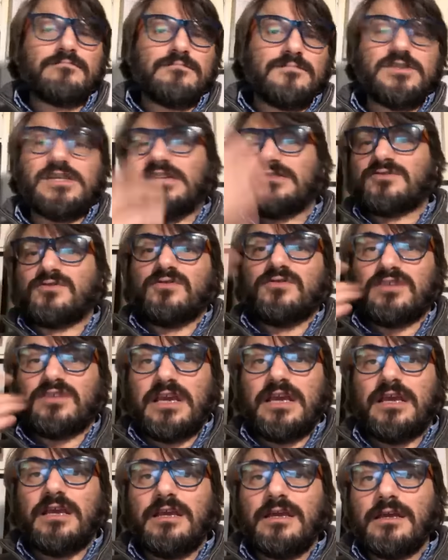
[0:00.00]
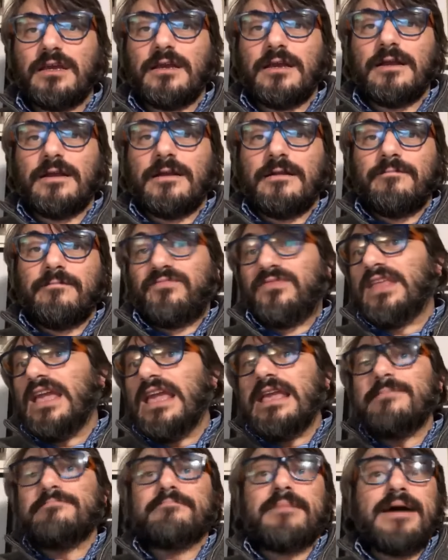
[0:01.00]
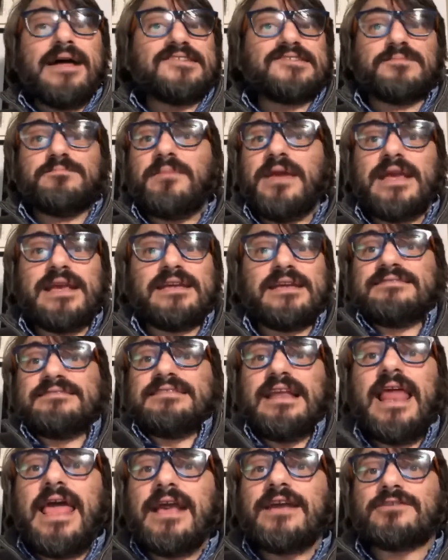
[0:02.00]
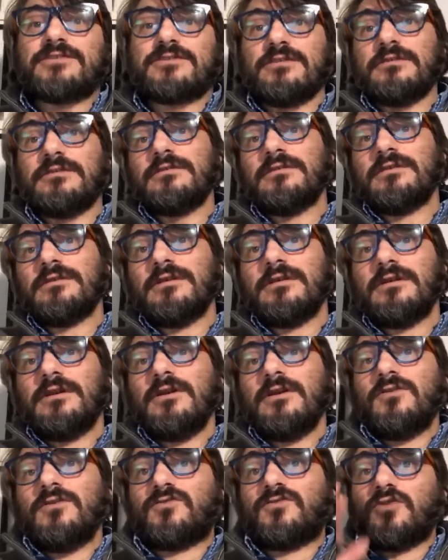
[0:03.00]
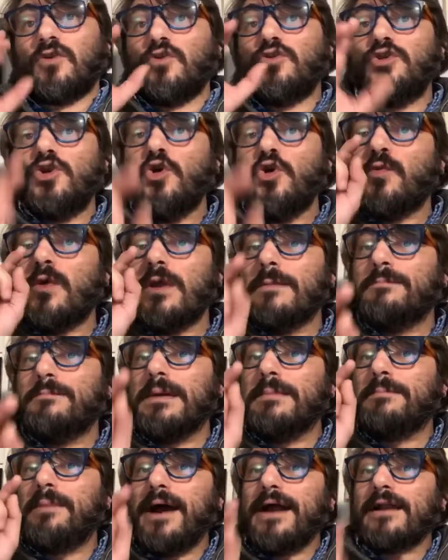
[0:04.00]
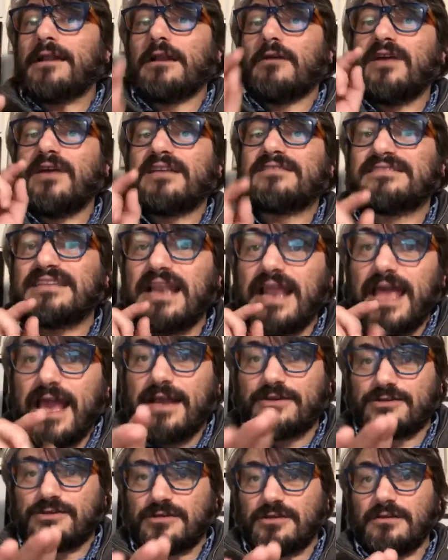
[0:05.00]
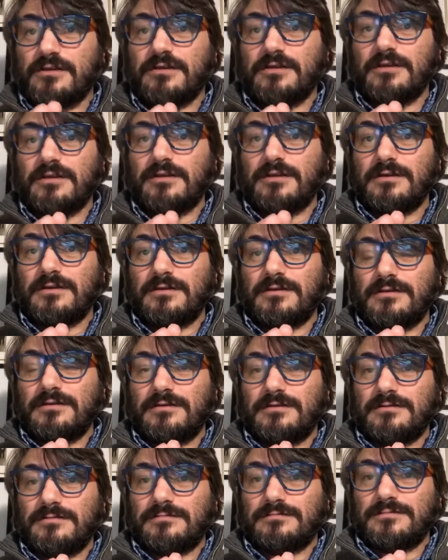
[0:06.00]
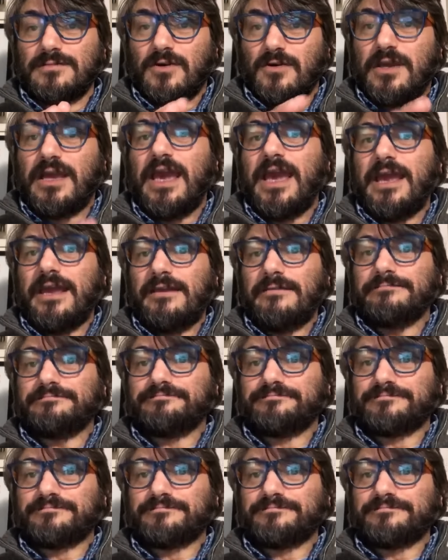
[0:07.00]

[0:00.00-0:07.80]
just to say, they must make a selection. So you will be part of a selection, okay?